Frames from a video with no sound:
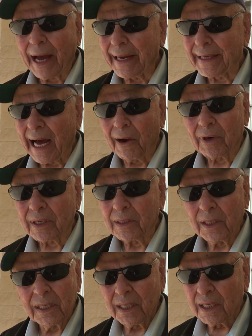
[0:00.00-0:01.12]
right now
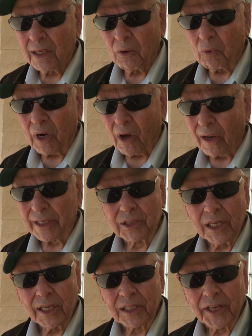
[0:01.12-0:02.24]
with all these
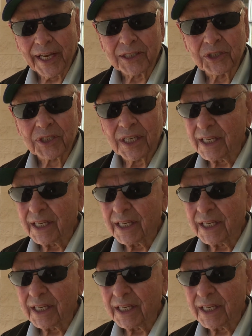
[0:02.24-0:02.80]
little kids.